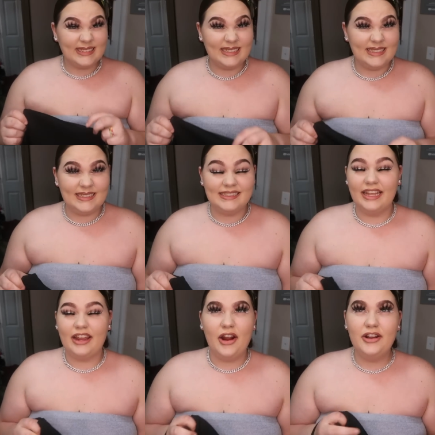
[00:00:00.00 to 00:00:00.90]
eh,
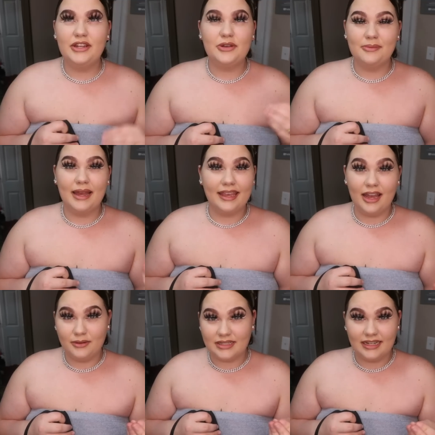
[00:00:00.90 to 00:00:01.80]
like I already knew my
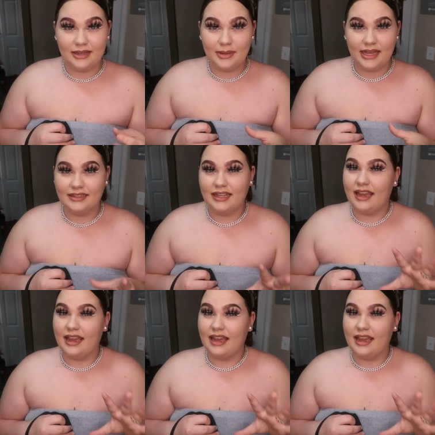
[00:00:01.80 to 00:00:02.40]
account was gonna get banned.